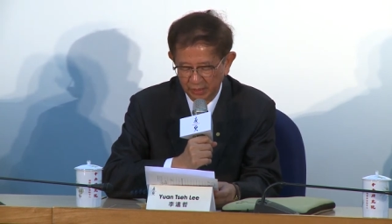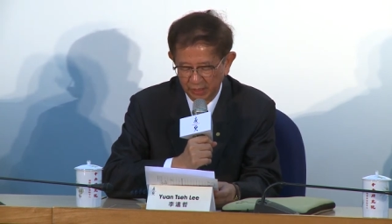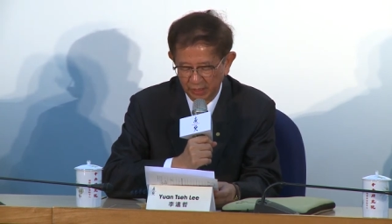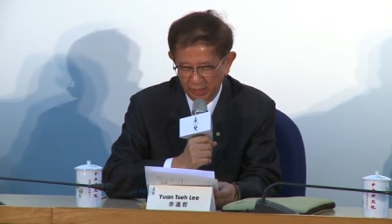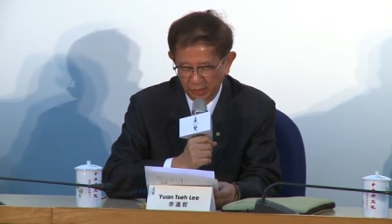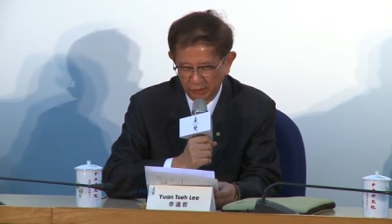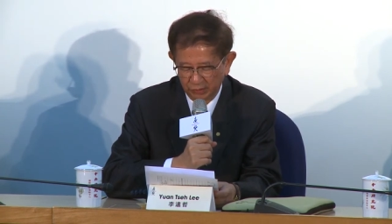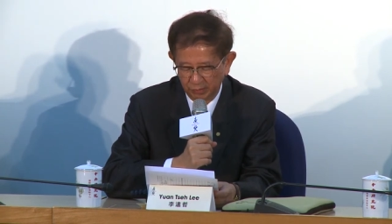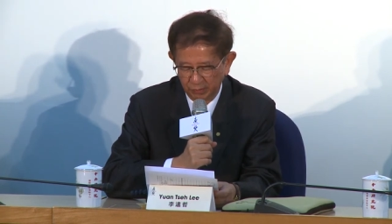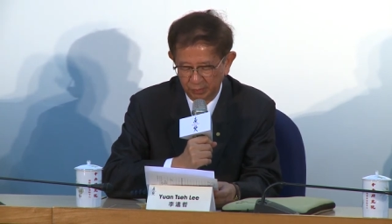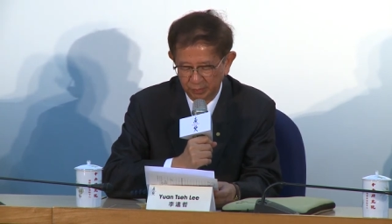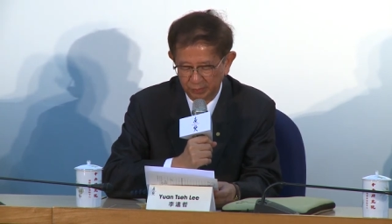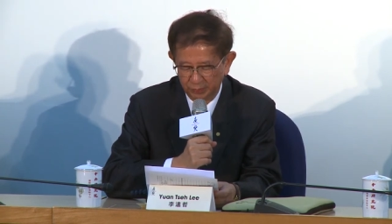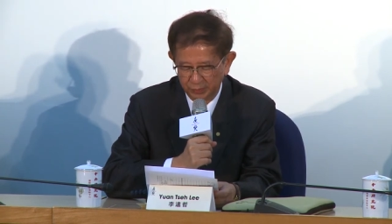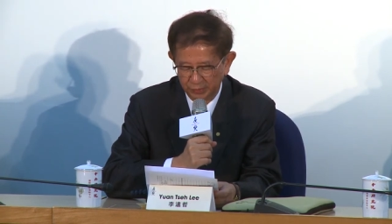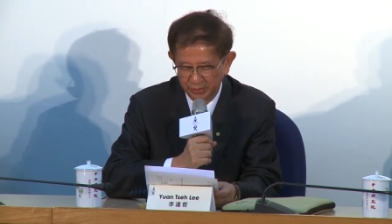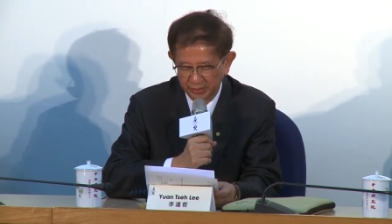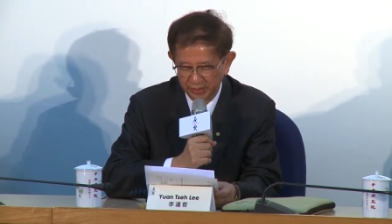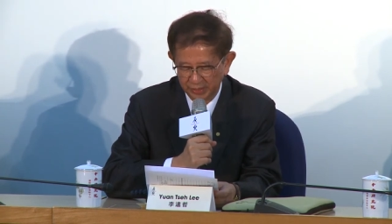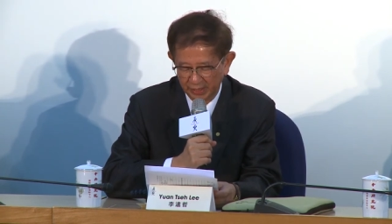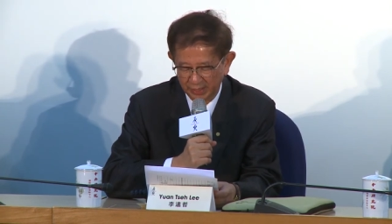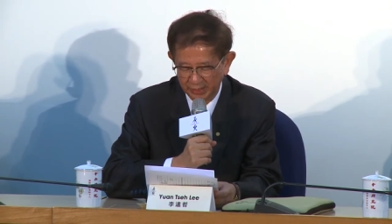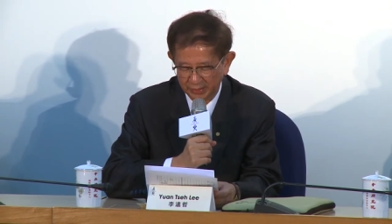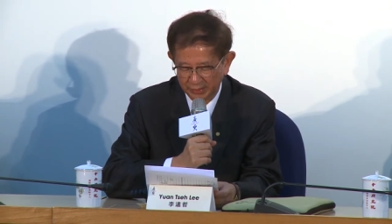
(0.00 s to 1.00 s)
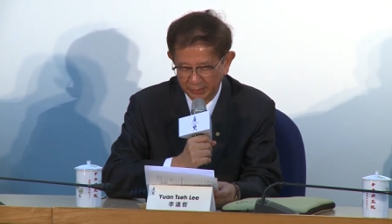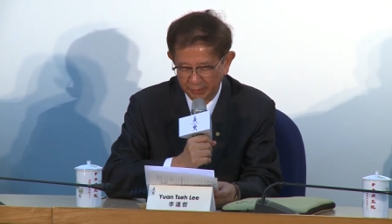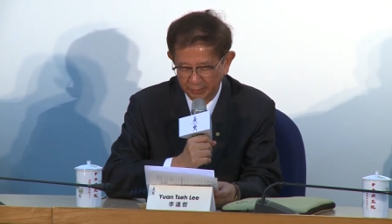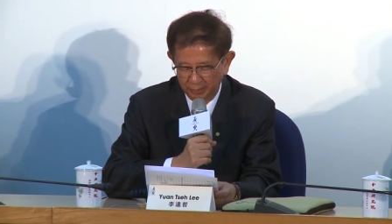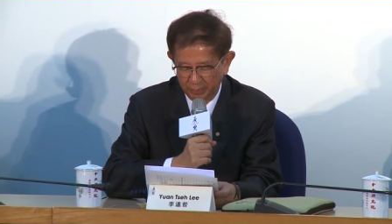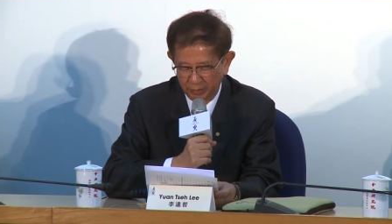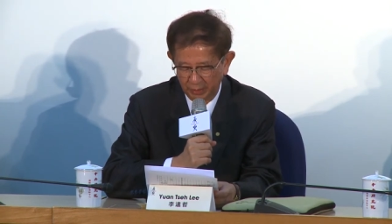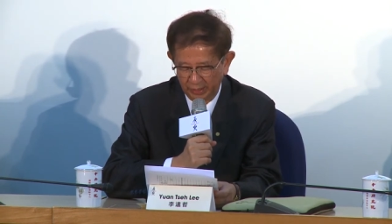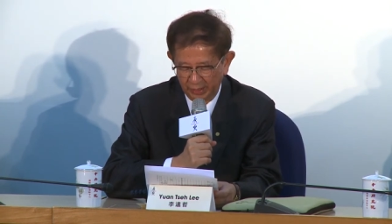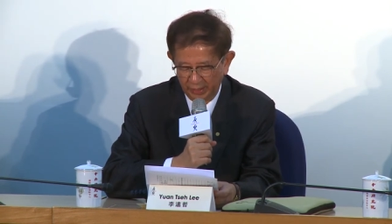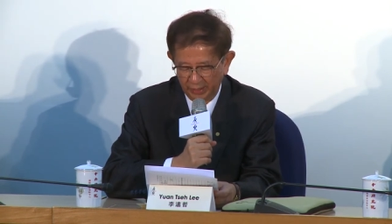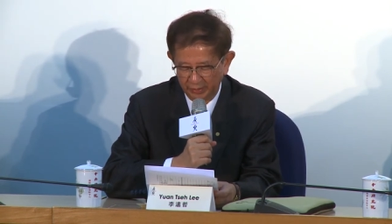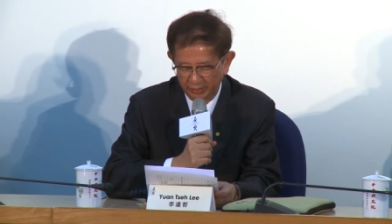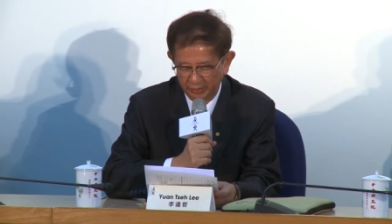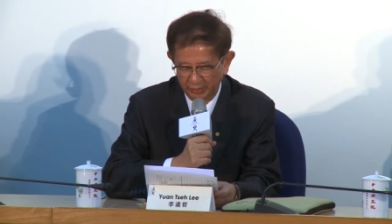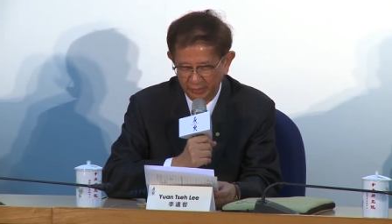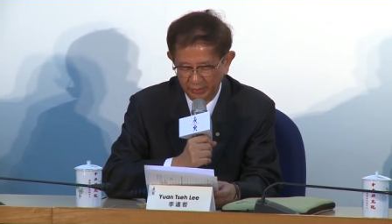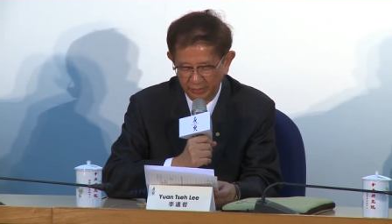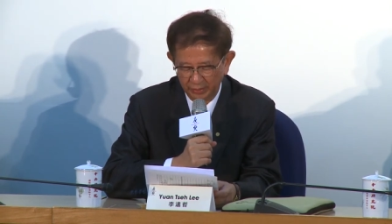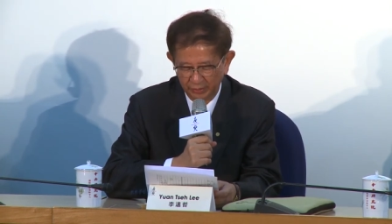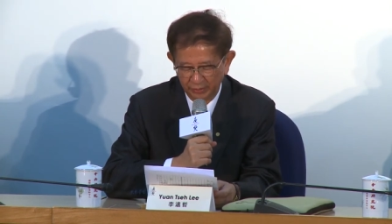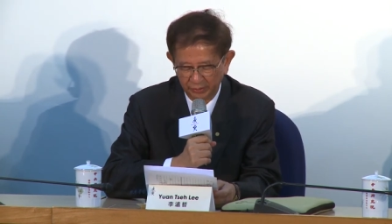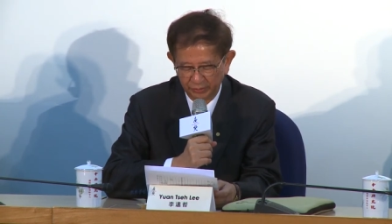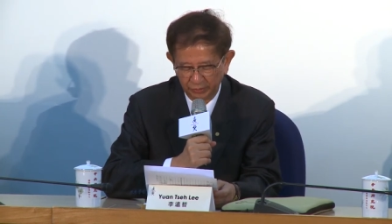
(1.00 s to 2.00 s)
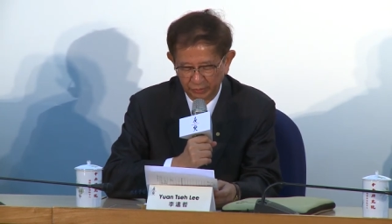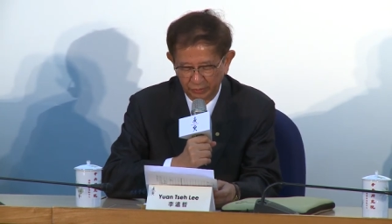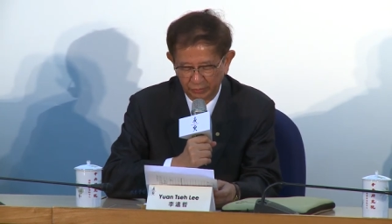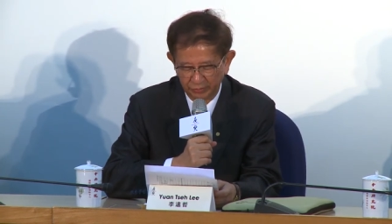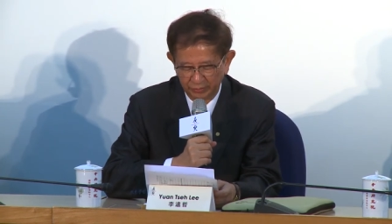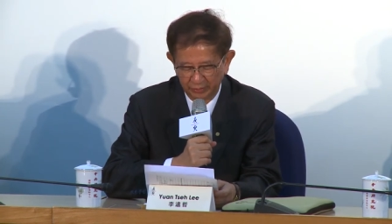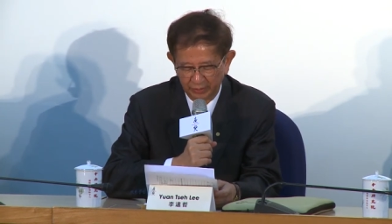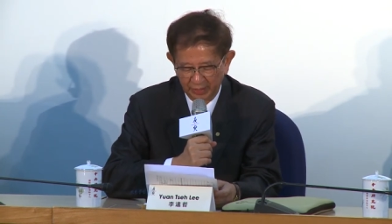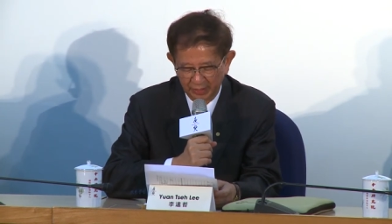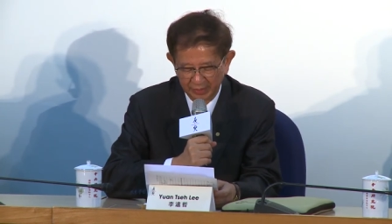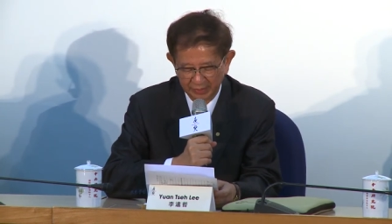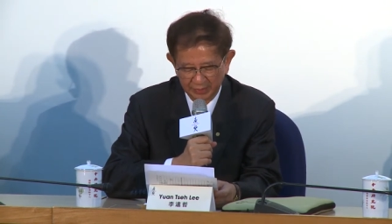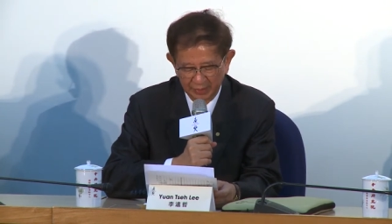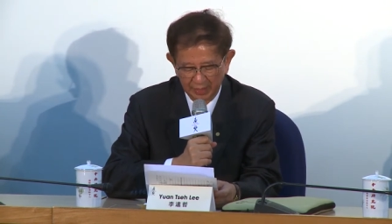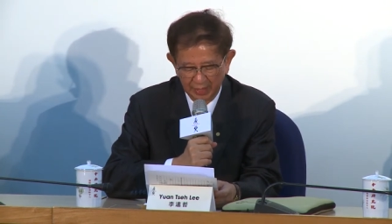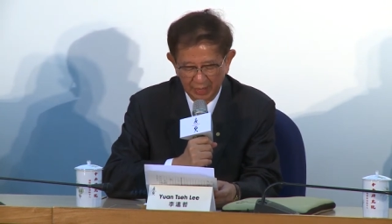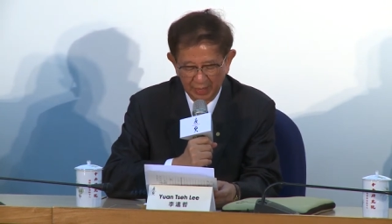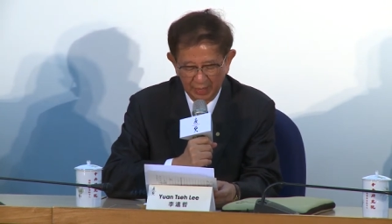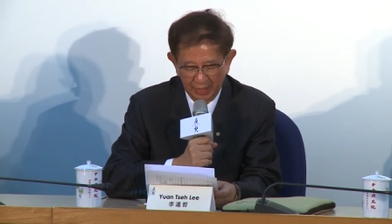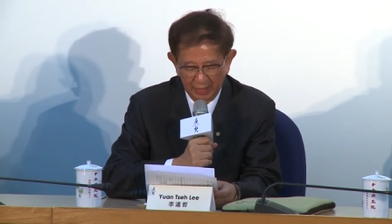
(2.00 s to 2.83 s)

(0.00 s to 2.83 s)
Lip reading: a comprehensive plan known as